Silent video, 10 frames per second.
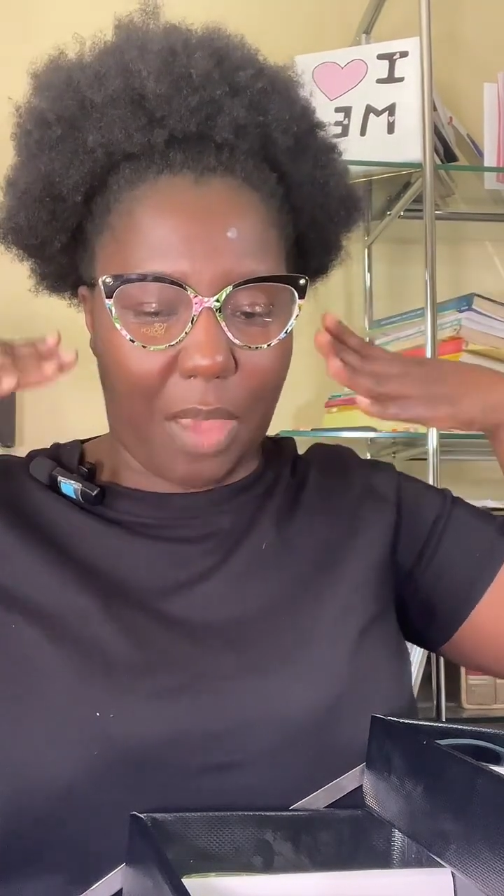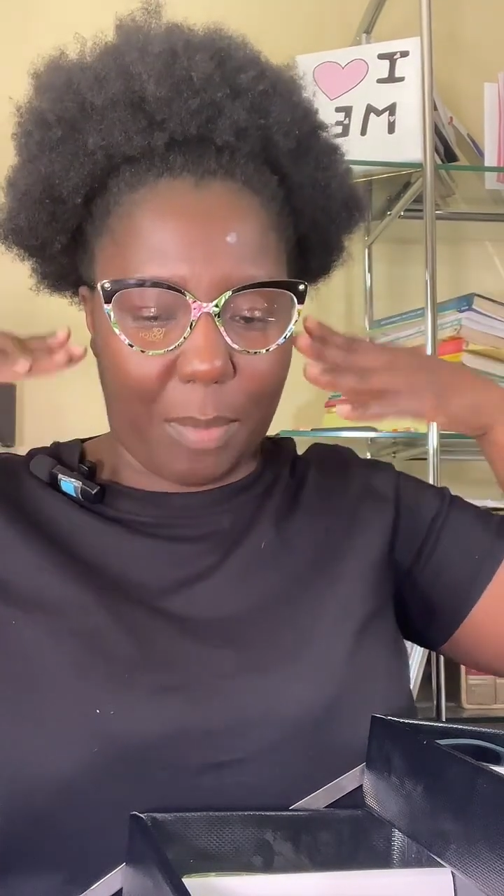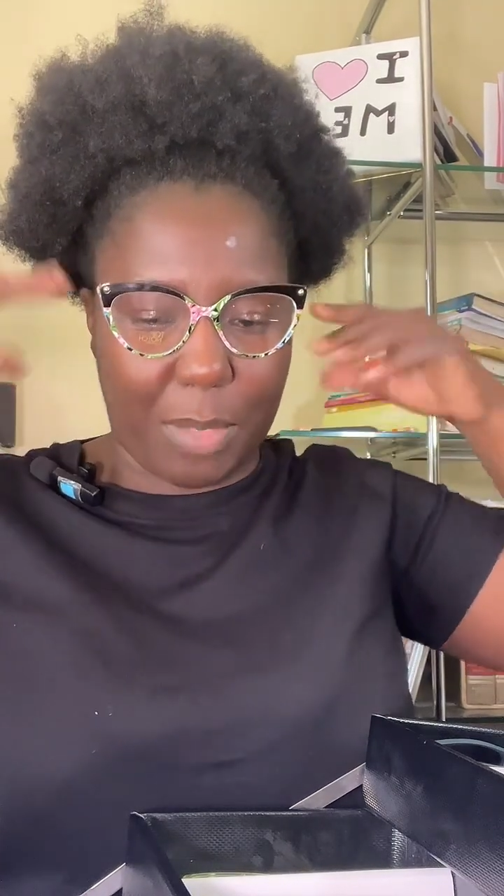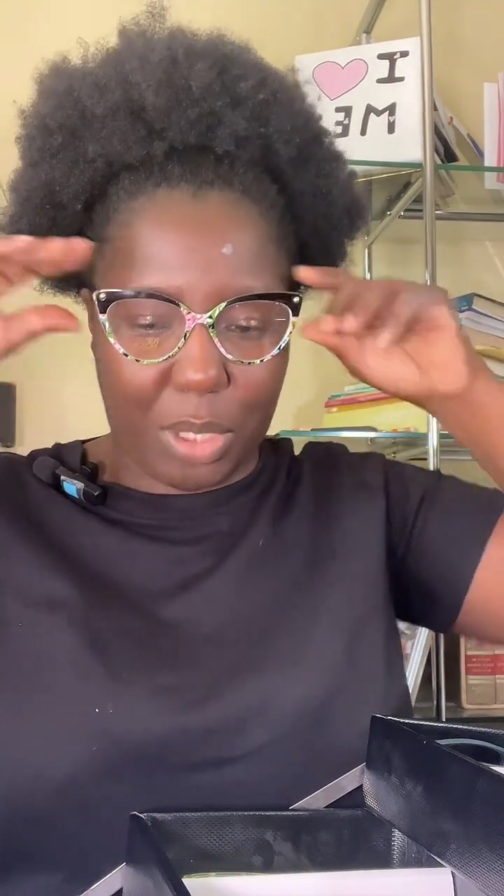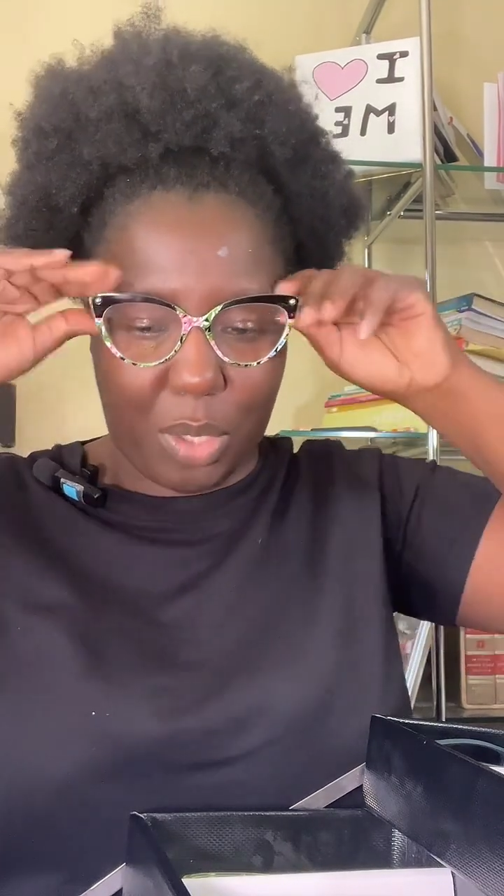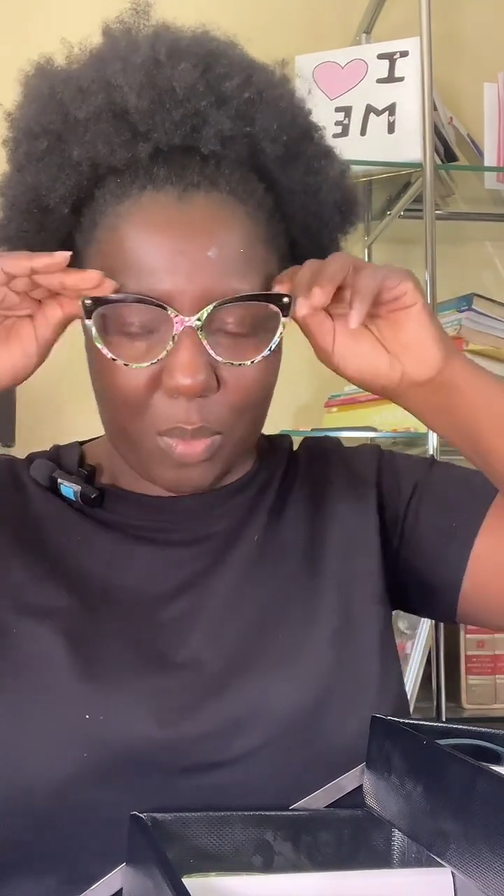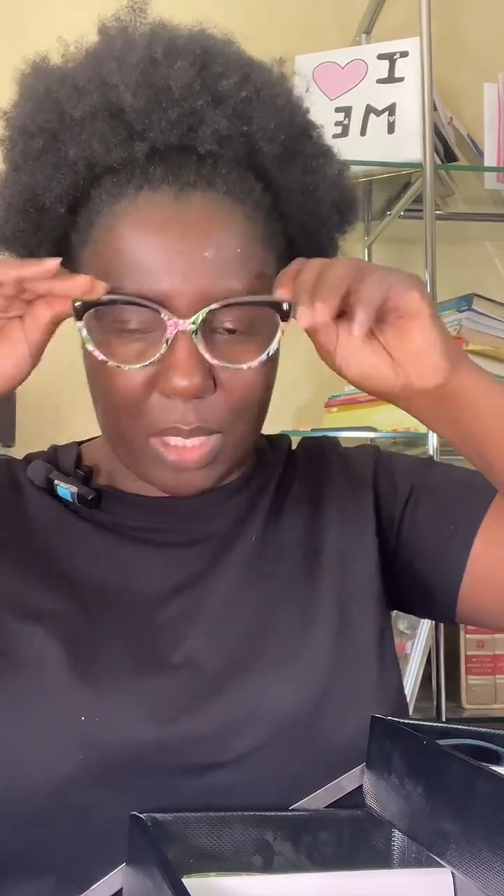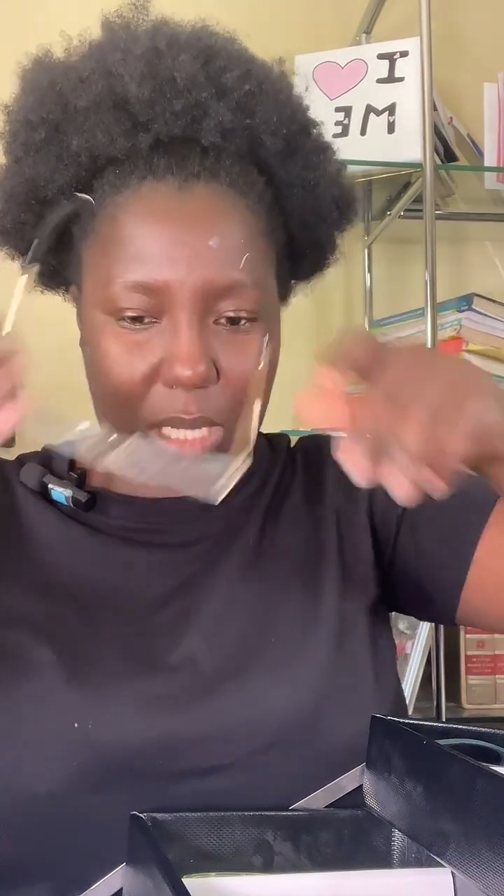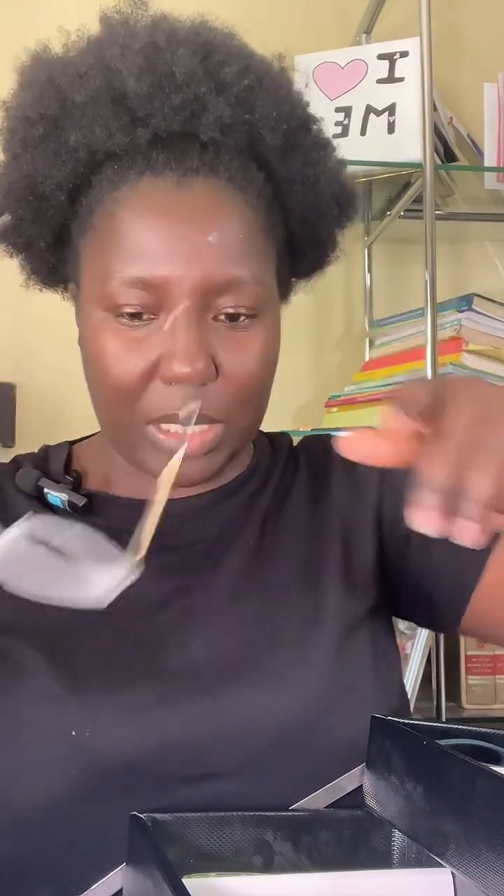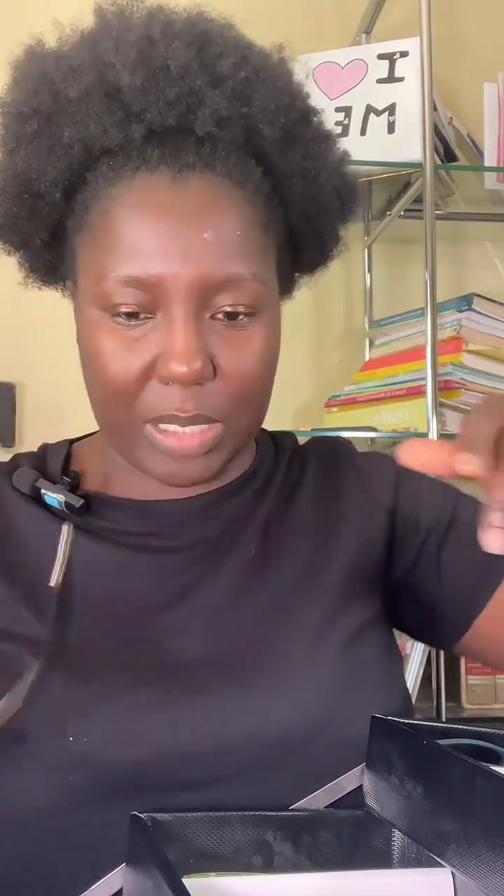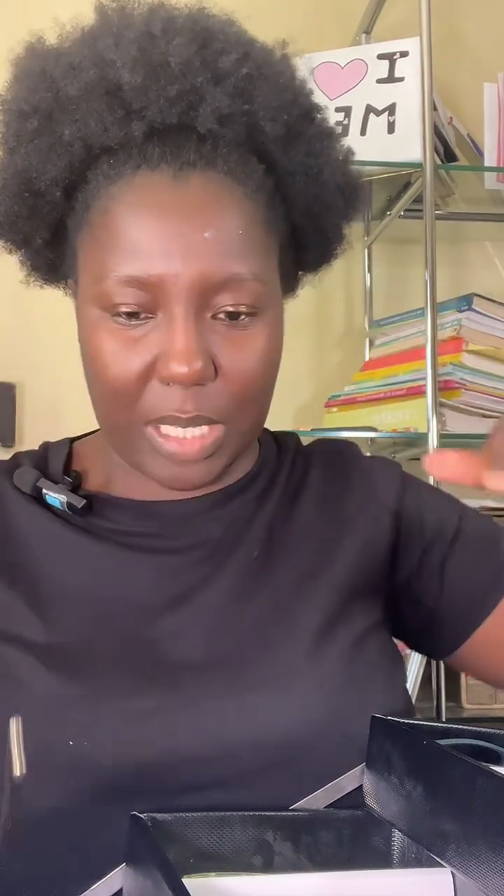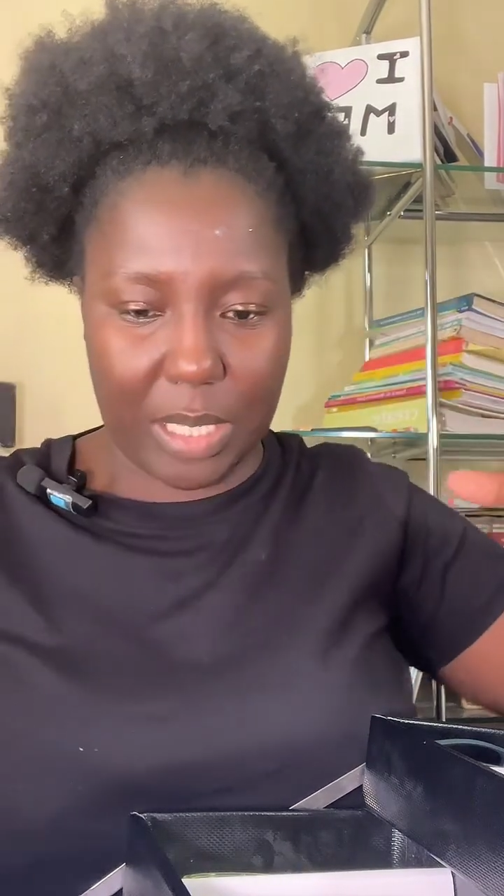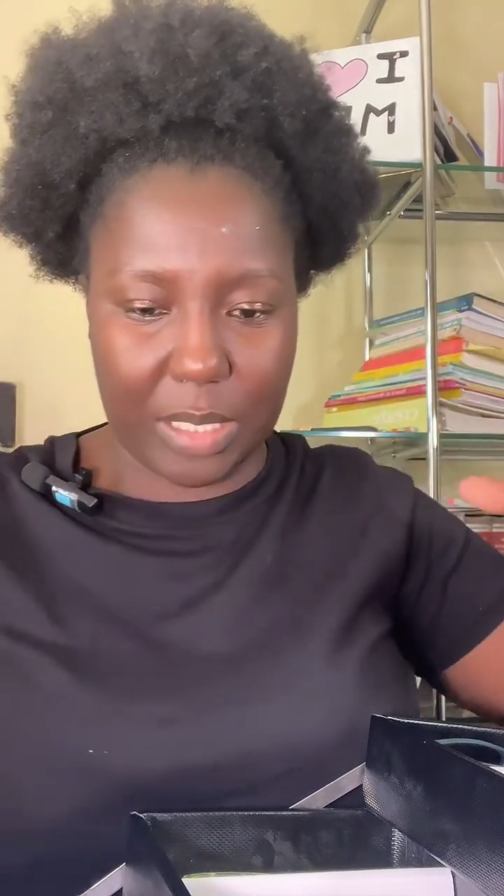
I'm going to show you what that looks like.